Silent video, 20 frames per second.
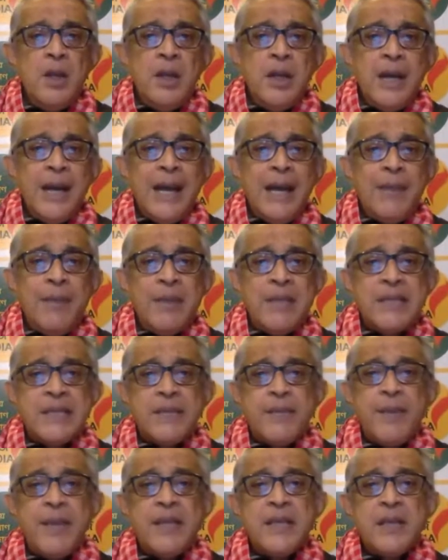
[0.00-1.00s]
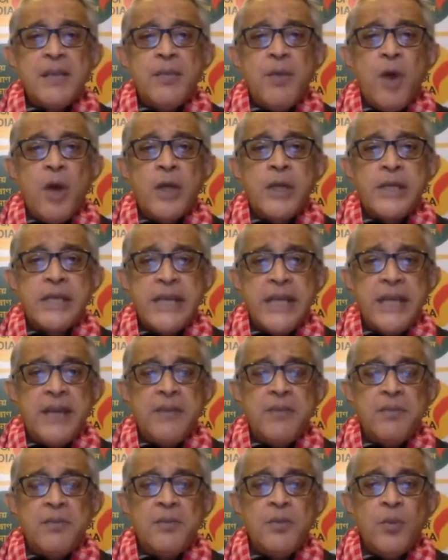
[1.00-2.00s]
I'll be sipping some hot tea
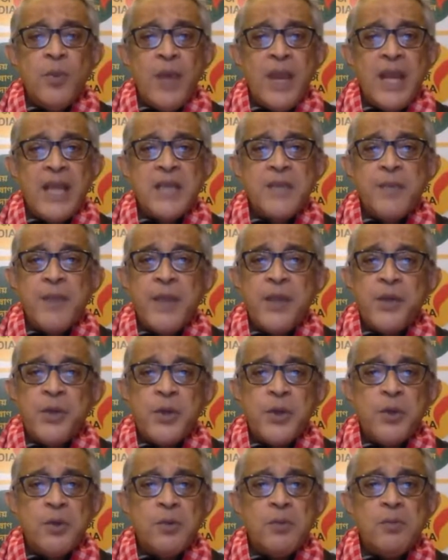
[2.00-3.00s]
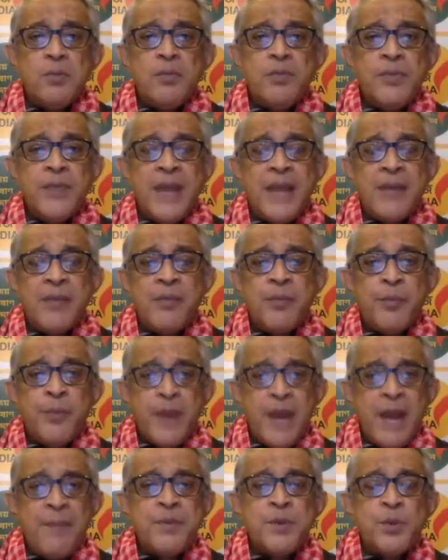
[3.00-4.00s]
while I speak to you. That
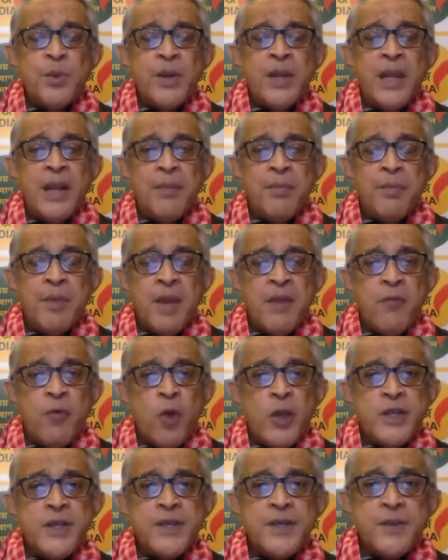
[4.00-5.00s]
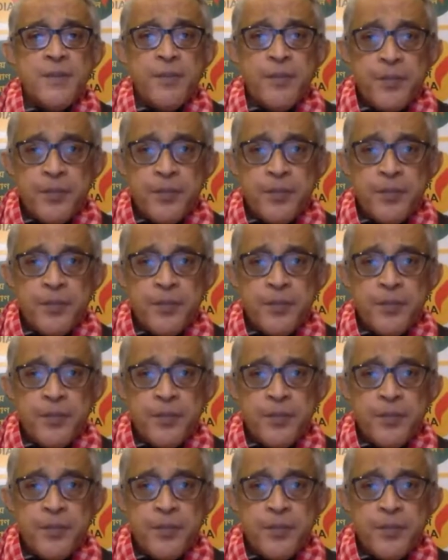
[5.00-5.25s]
perhaps will help my voice.